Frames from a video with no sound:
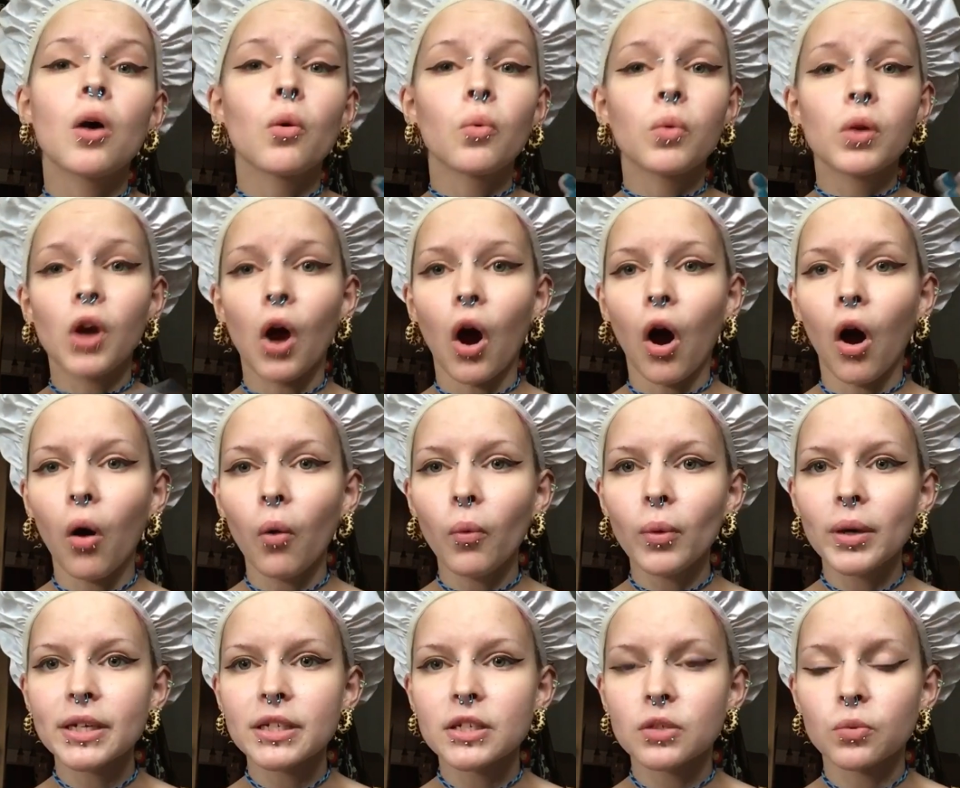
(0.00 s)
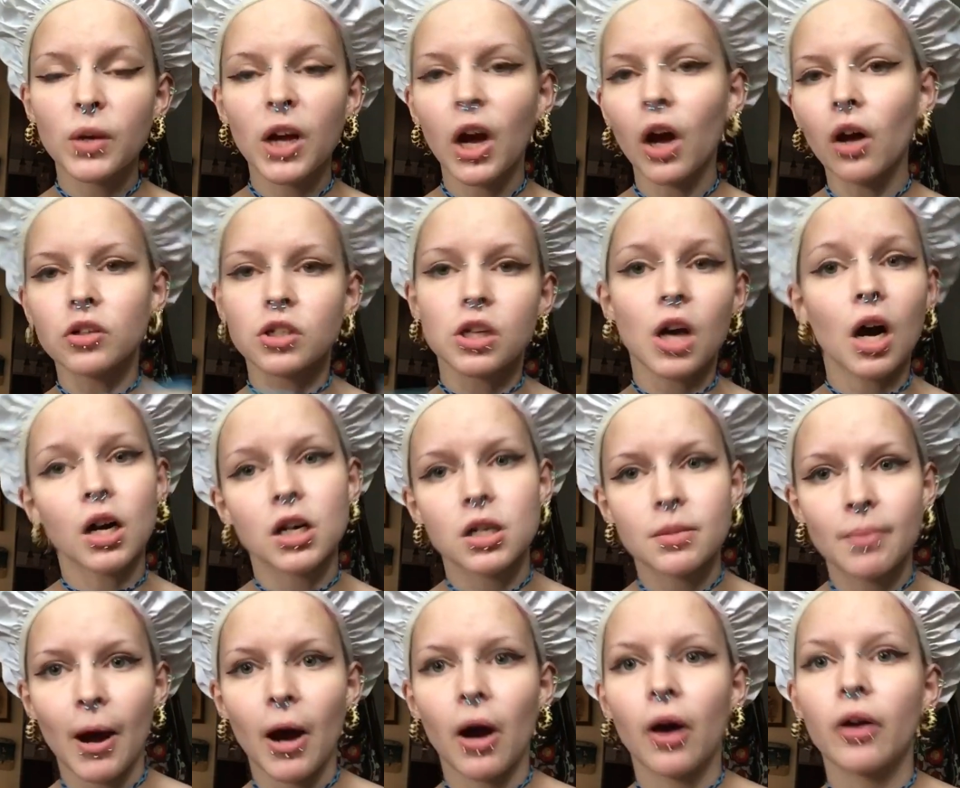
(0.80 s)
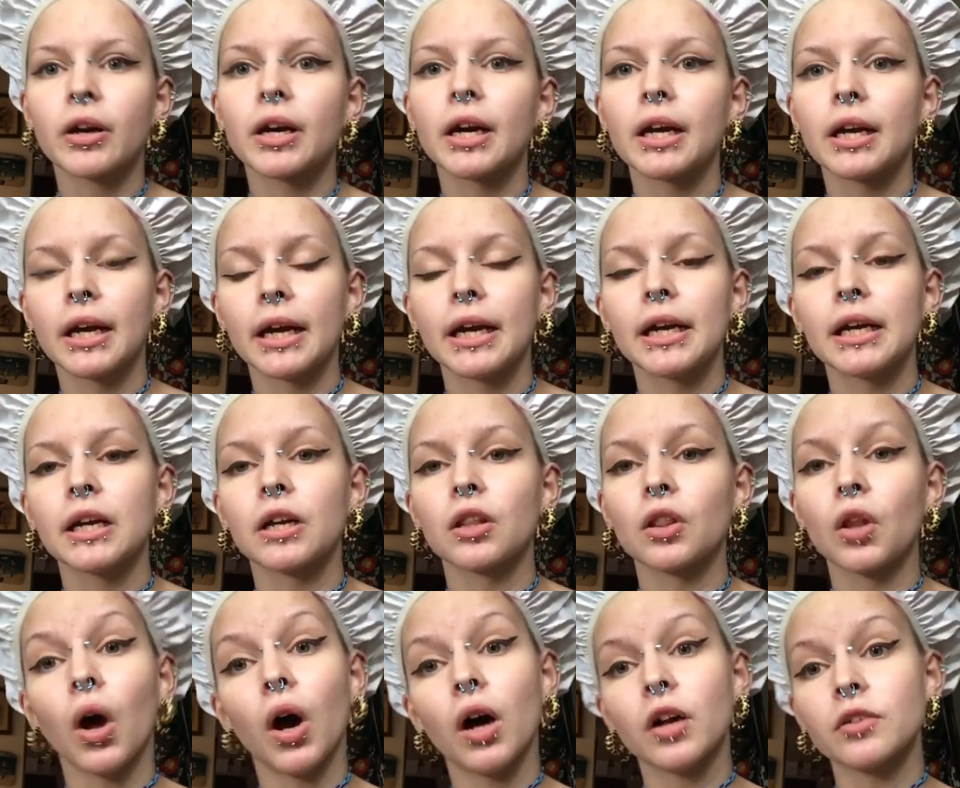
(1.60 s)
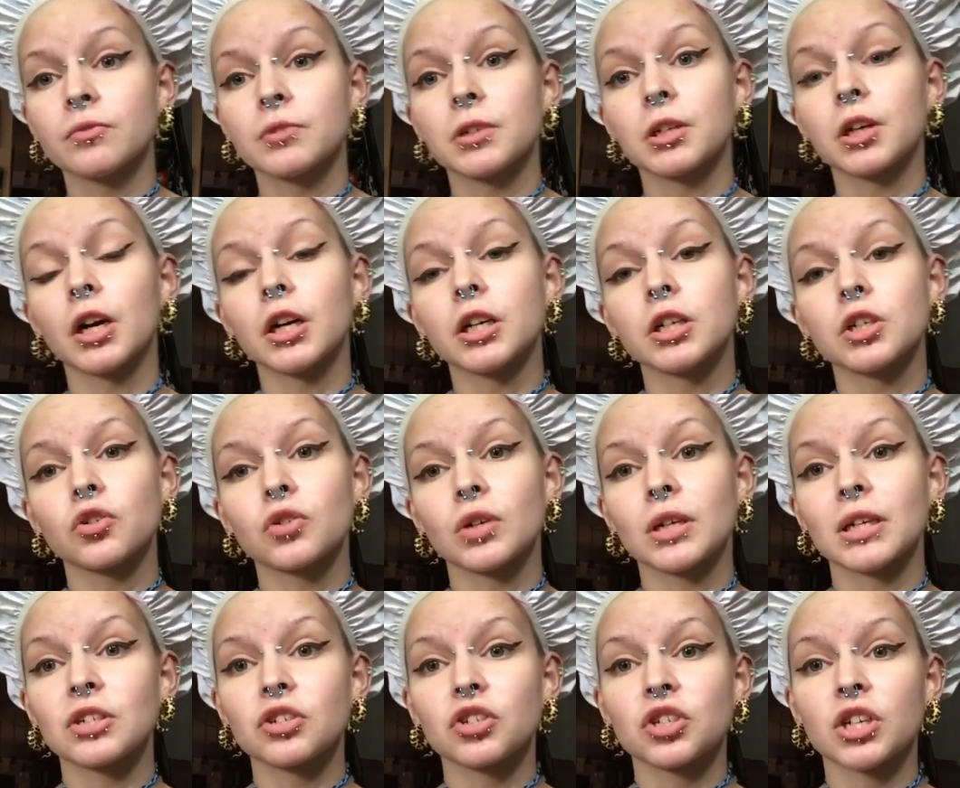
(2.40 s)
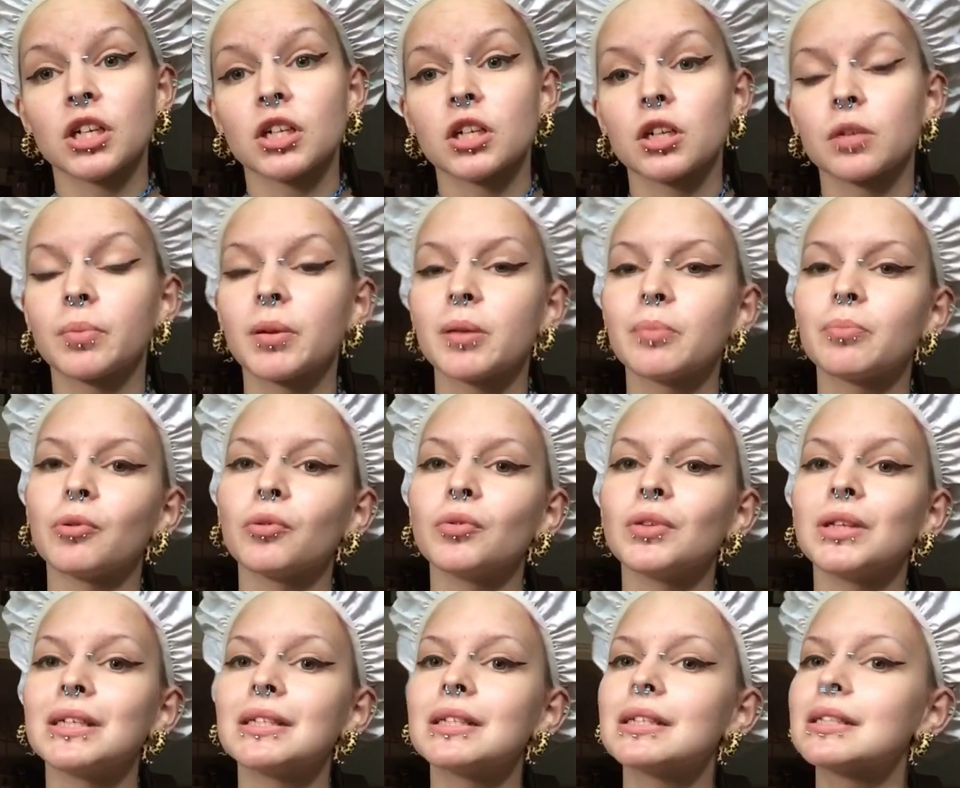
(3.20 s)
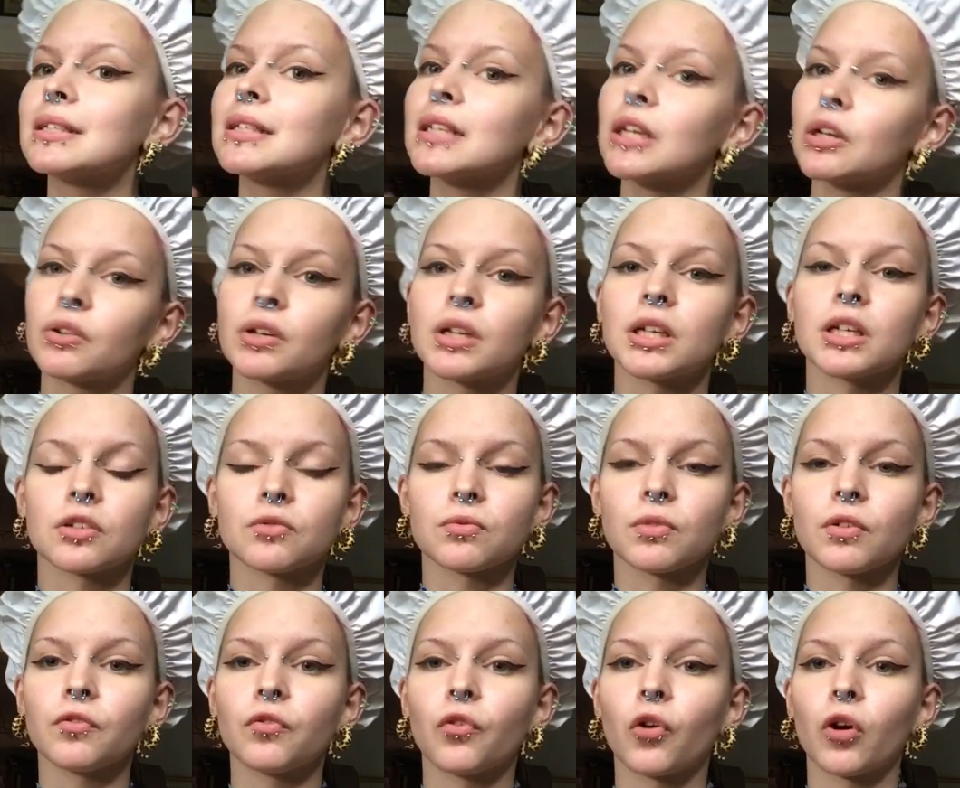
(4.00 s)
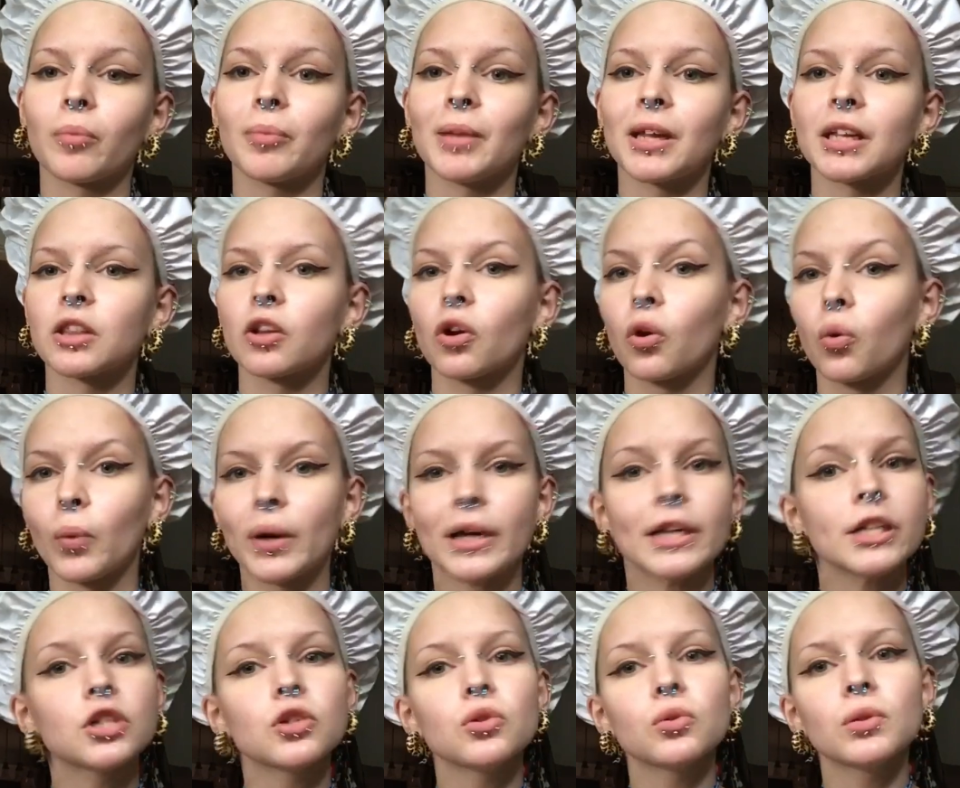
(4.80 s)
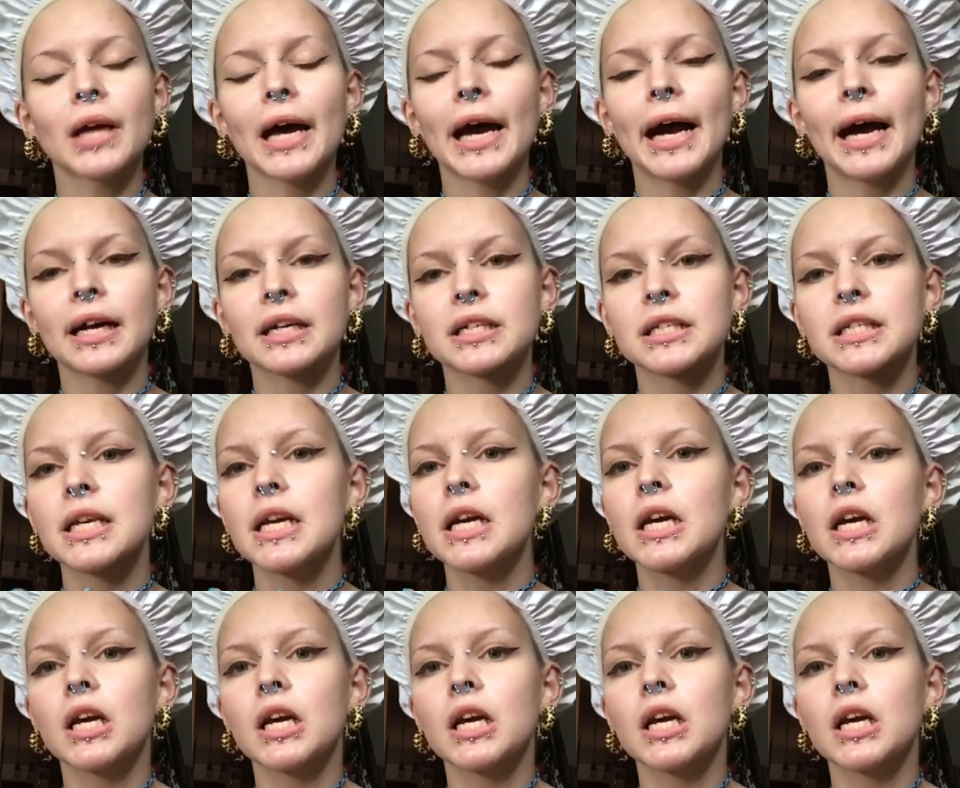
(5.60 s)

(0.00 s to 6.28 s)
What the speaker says: We all talked about how Canadian laws regarding transgender people need serious reform. Like, they're way too lax.